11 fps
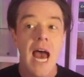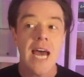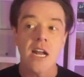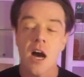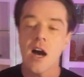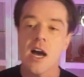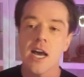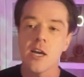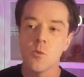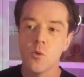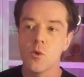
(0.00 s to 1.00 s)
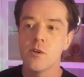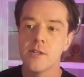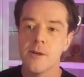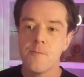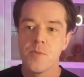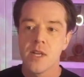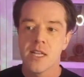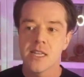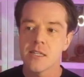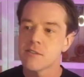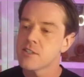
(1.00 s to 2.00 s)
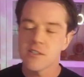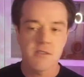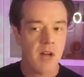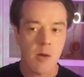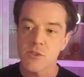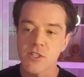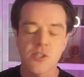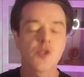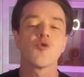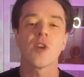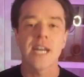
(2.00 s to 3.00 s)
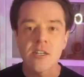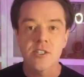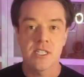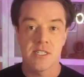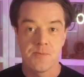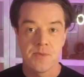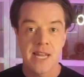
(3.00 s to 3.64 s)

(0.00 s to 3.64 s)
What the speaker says: And I was just around it.